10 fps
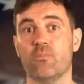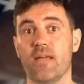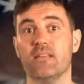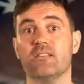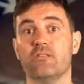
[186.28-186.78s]

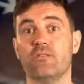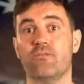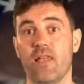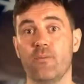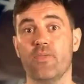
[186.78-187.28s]
banks to
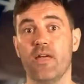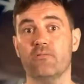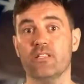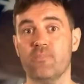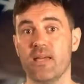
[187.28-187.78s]
develop their
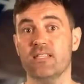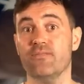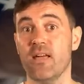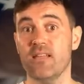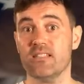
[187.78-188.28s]

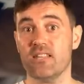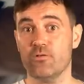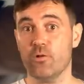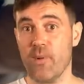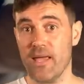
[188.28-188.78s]
respective
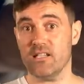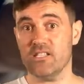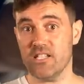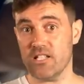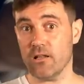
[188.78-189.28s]
central bank
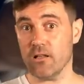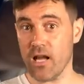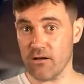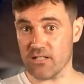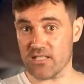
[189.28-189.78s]
digital
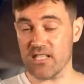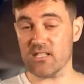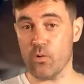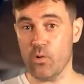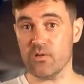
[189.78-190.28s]

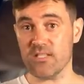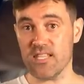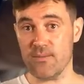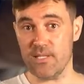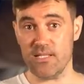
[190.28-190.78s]
currencies or
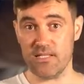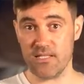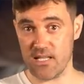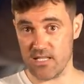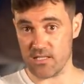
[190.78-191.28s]

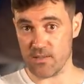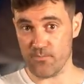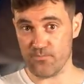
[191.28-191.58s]
CBDCs.